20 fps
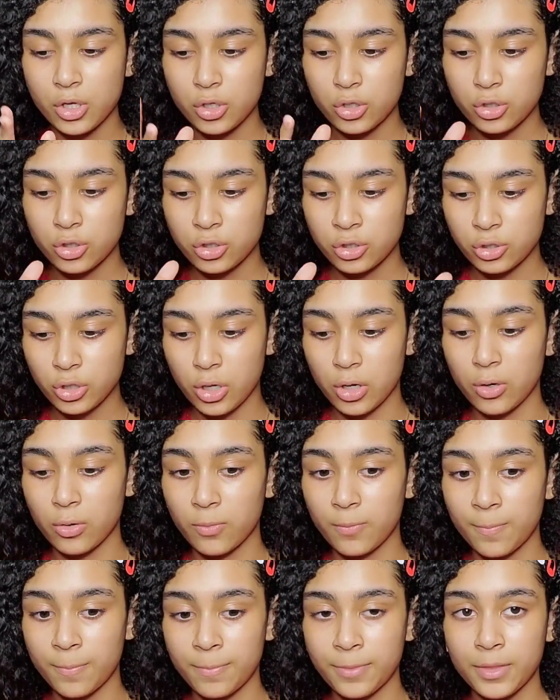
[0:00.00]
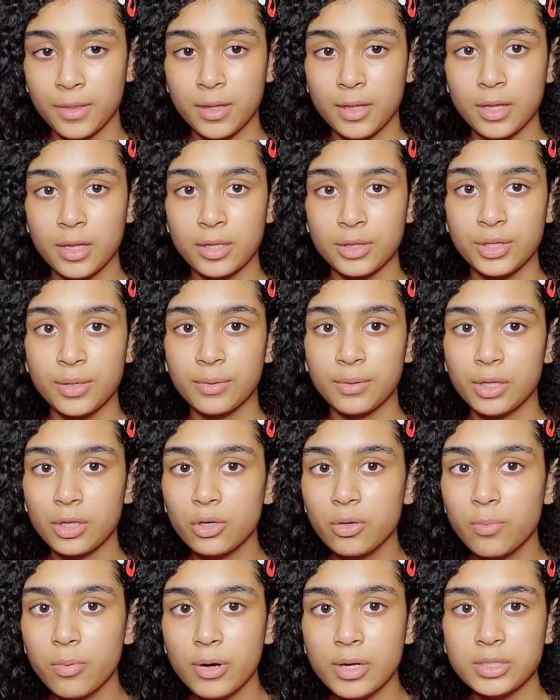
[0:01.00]
So the
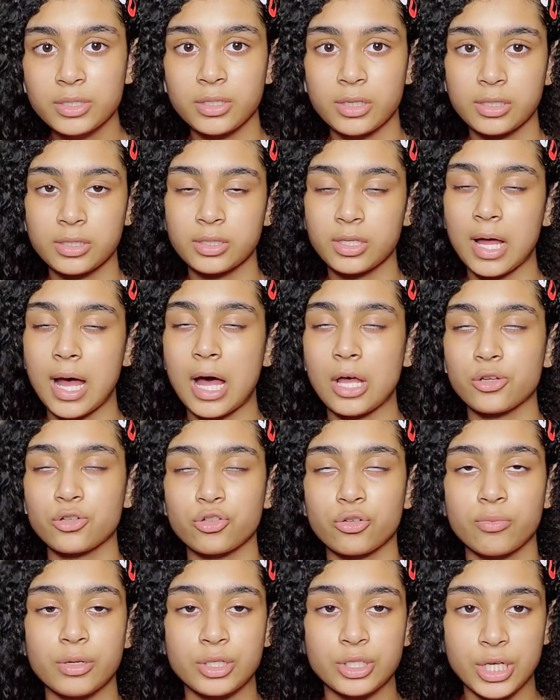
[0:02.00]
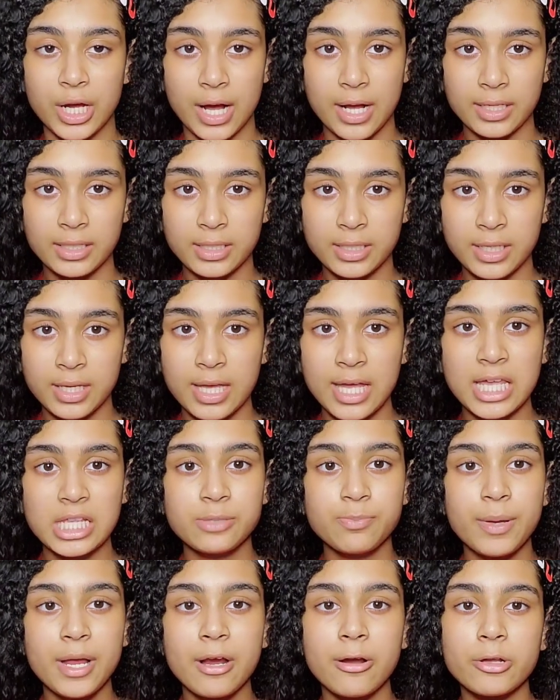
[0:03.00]
little boy starts to astral project. His
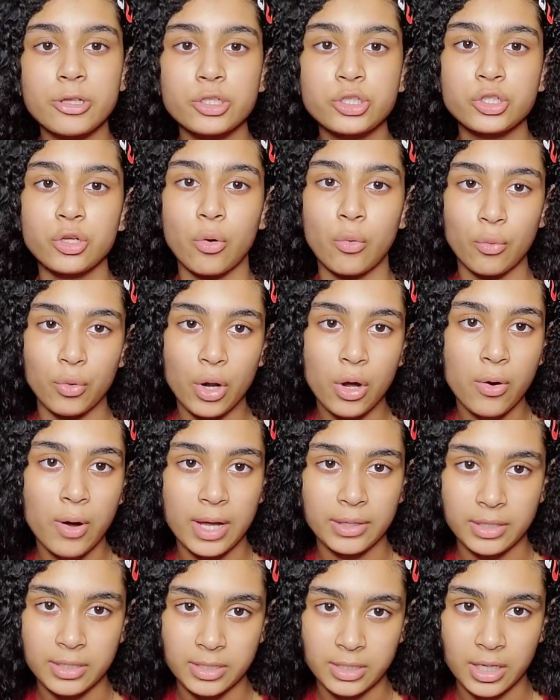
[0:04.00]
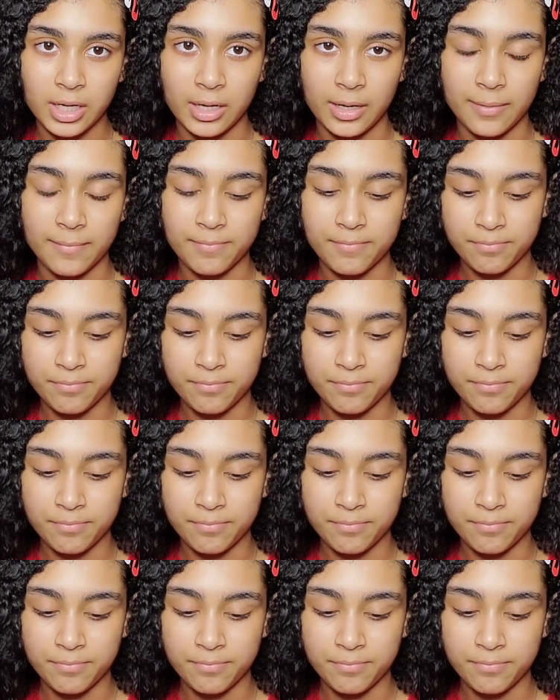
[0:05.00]
parents don't know at the time.